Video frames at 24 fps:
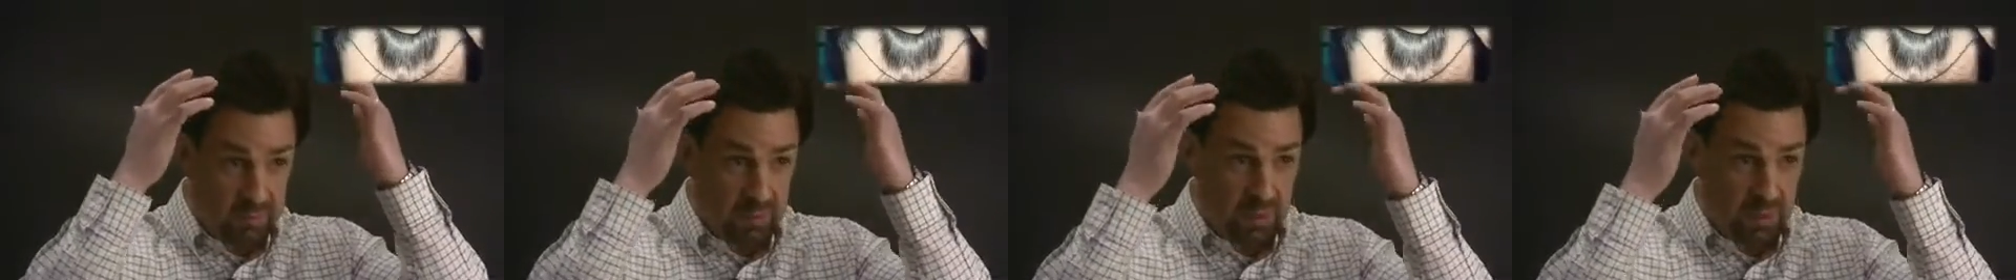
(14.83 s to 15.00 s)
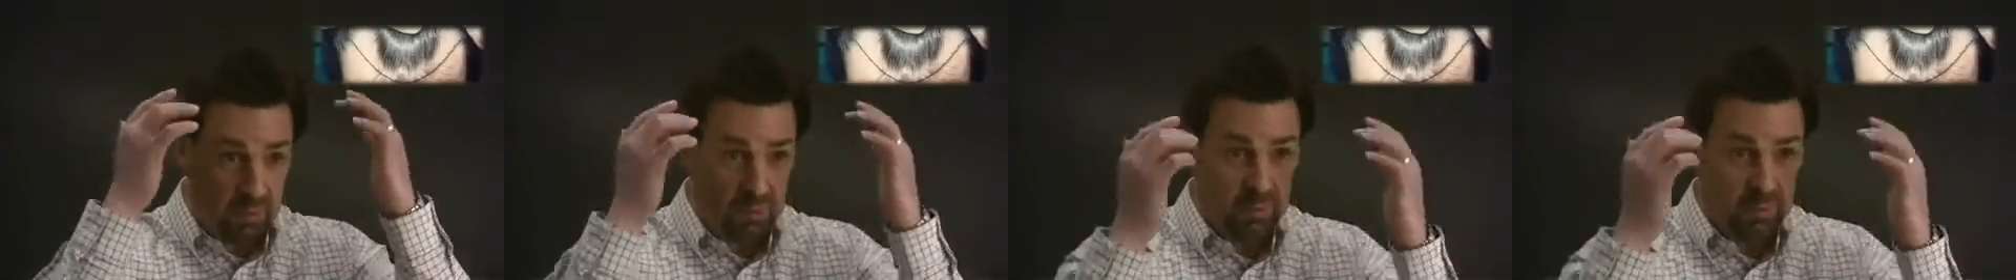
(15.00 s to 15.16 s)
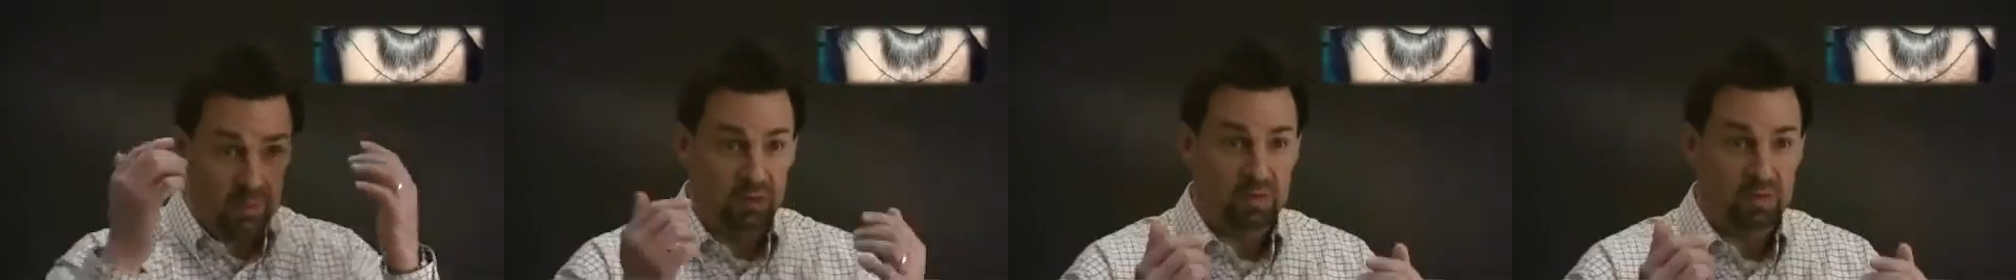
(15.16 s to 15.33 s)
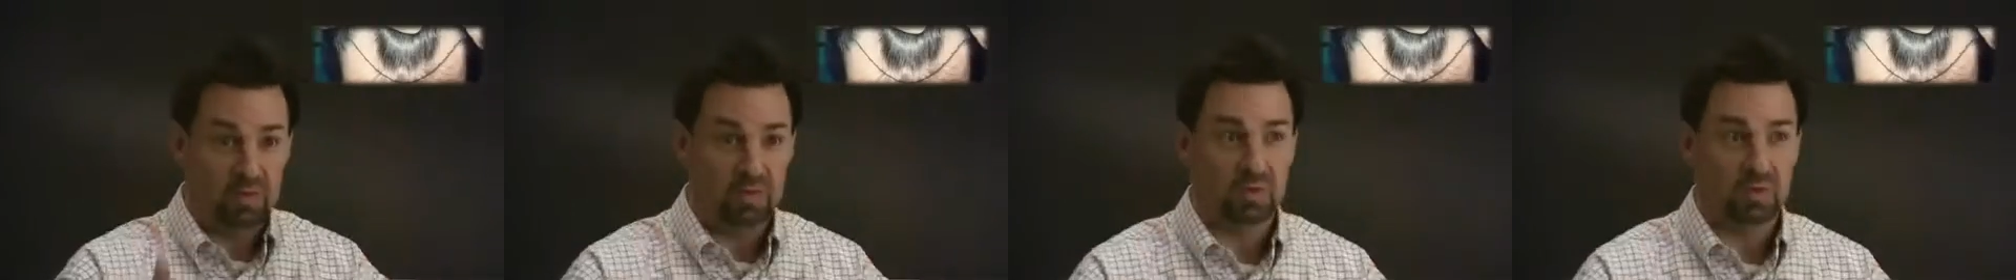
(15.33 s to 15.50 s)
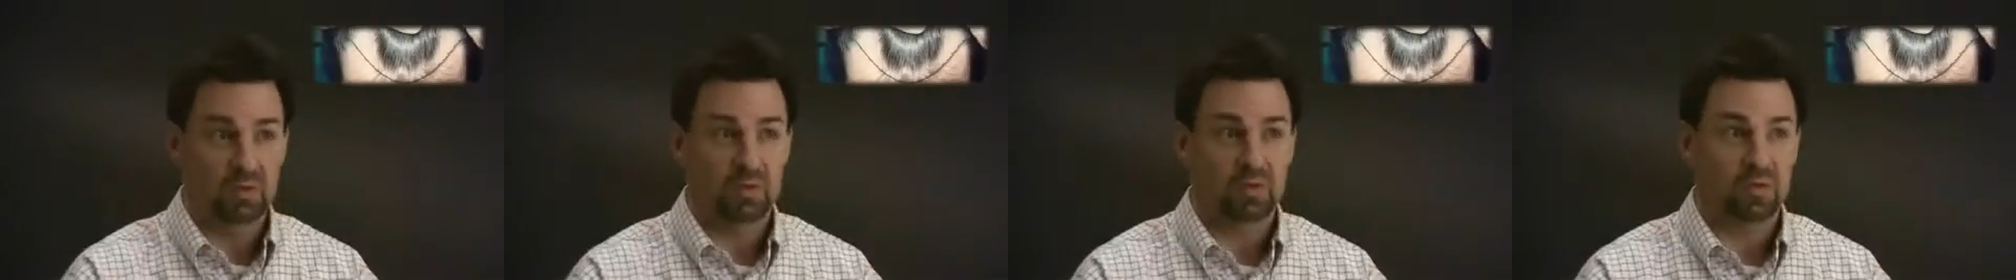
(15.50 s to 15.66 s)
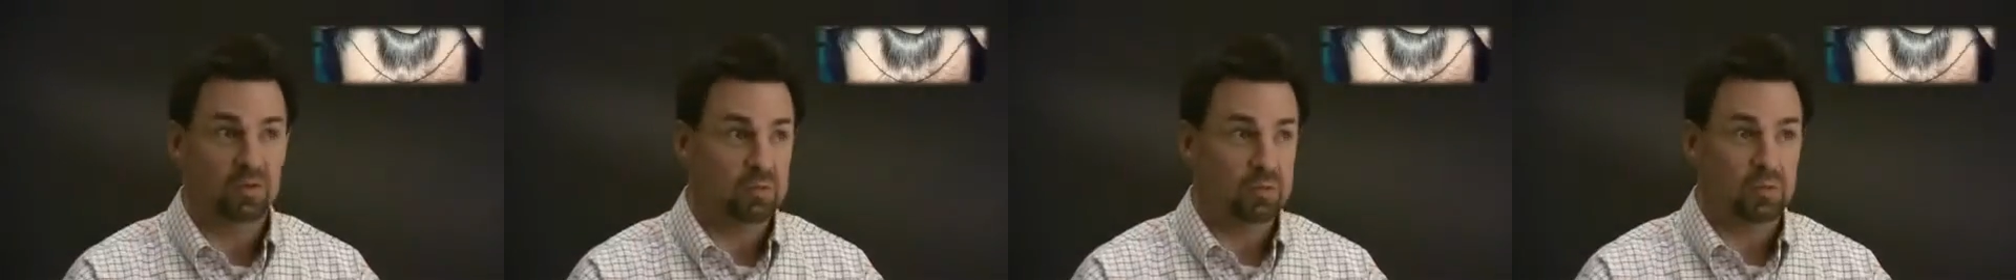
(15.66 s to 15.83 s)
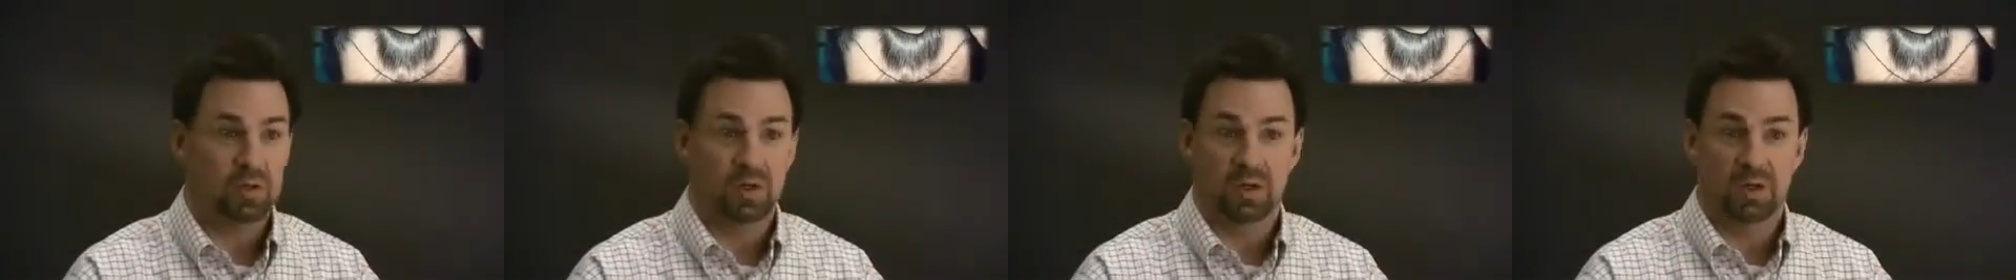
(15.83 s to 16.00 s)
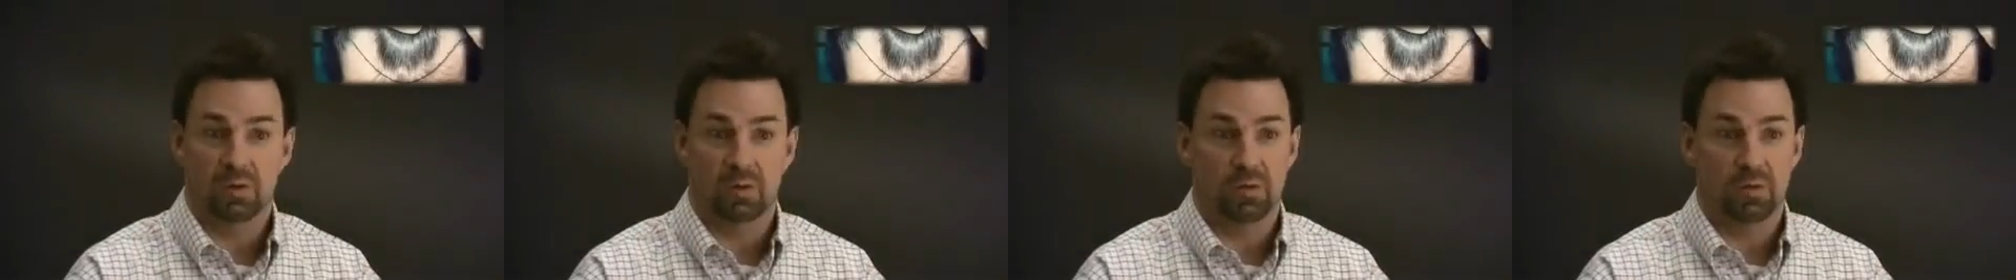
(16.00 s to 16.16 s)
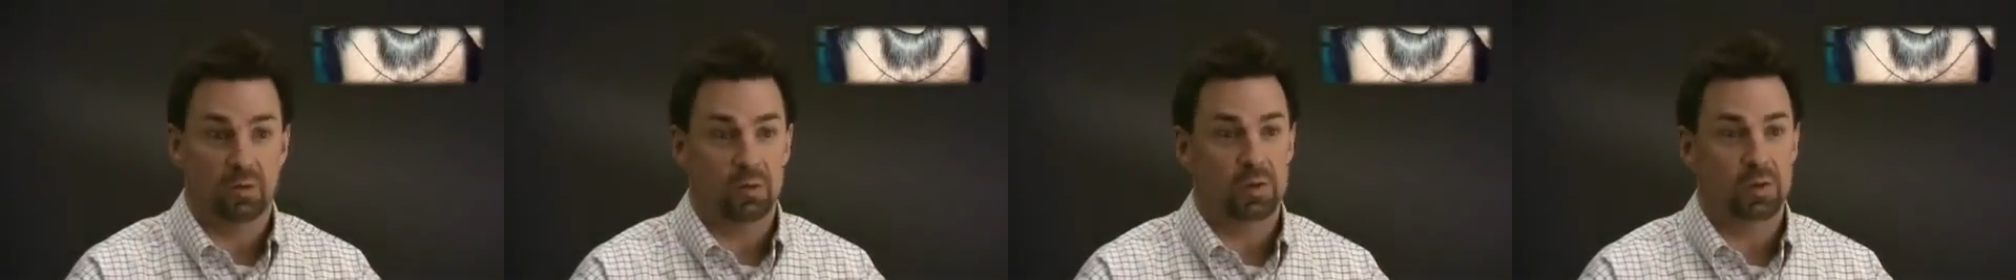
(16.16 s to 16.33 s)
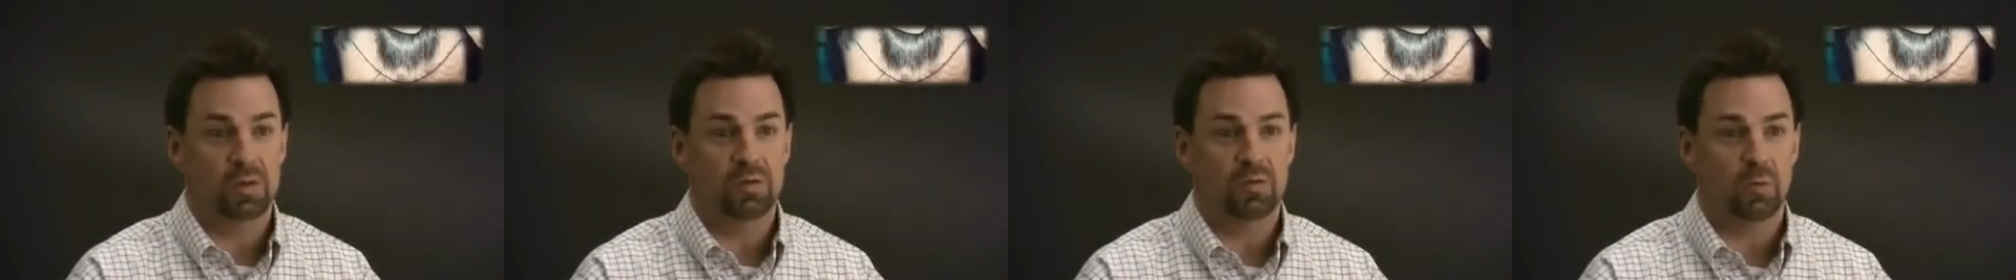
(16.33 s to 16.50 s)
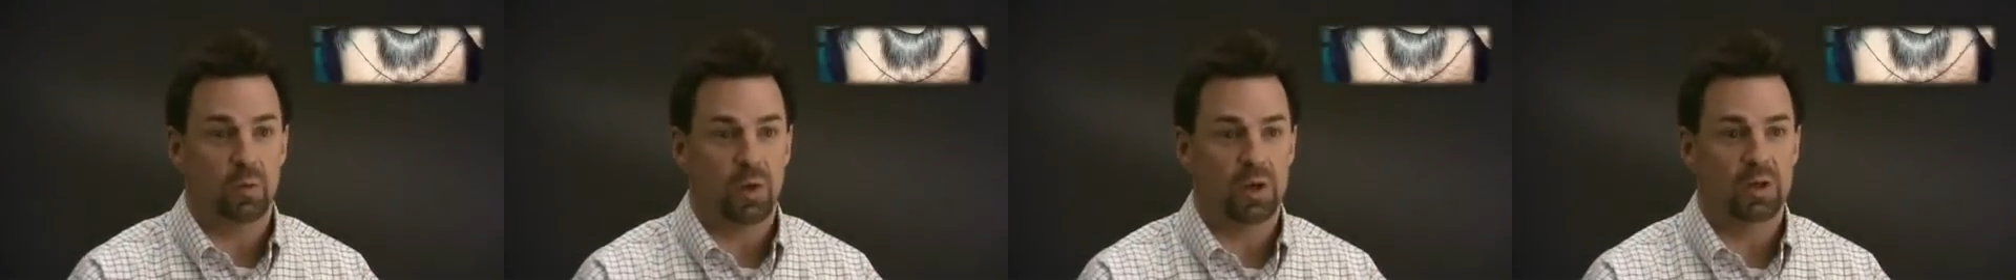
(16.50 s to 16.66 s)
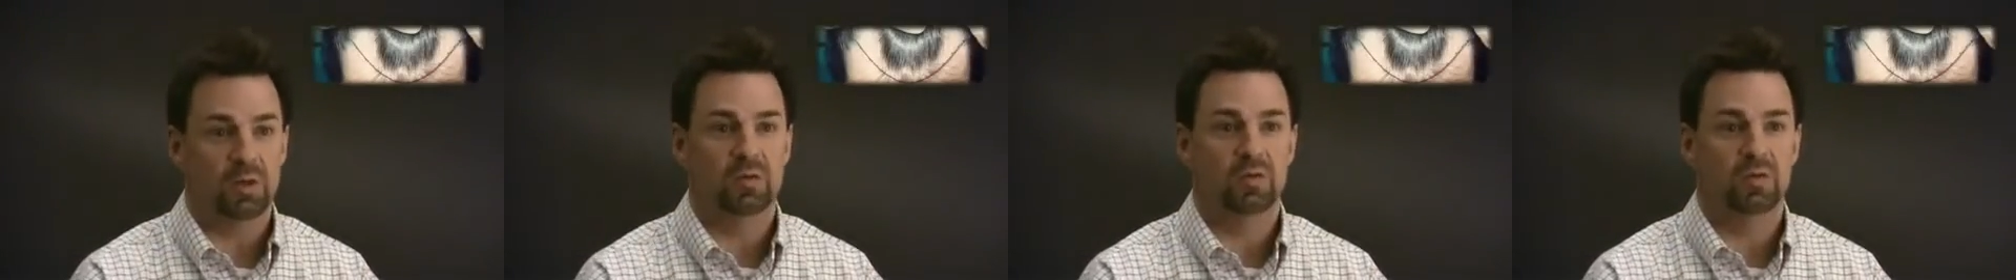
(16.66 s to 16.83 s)
probably since my early
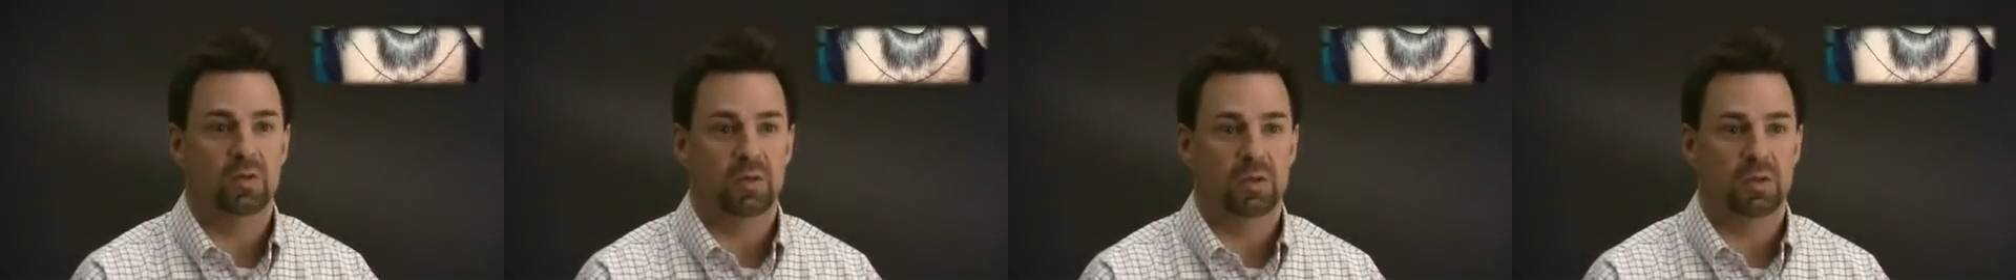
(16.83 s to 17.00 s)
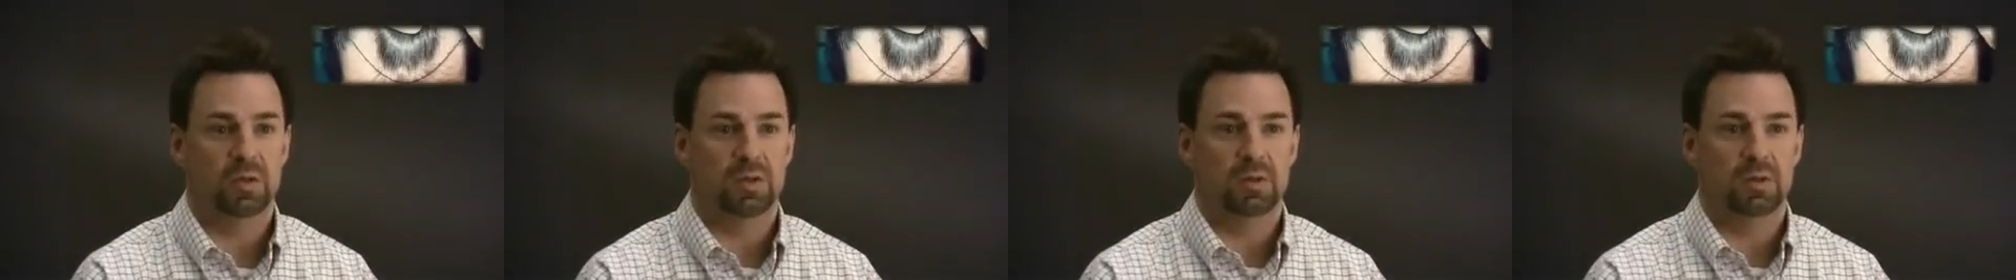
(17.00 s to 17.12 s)
20s,